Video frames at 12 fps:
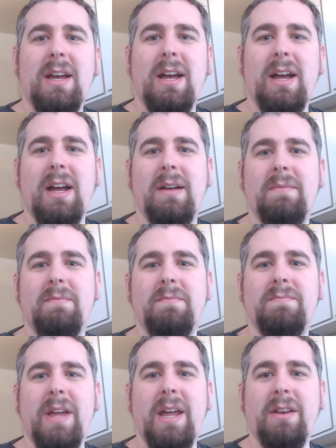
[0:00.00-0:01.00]

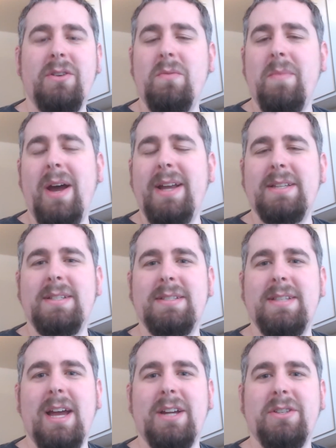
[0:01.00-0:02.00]
um, and no
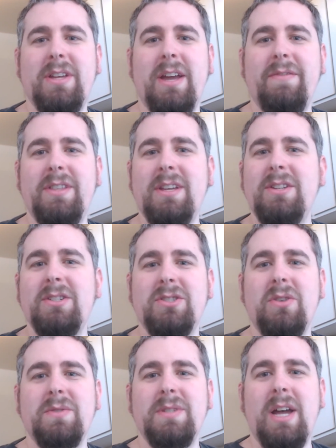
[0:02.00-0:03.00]
minuses, actually. Everything just
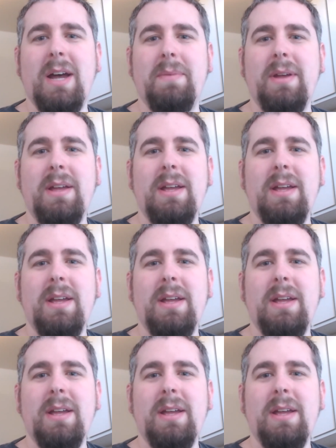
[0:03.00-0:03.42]
goes up.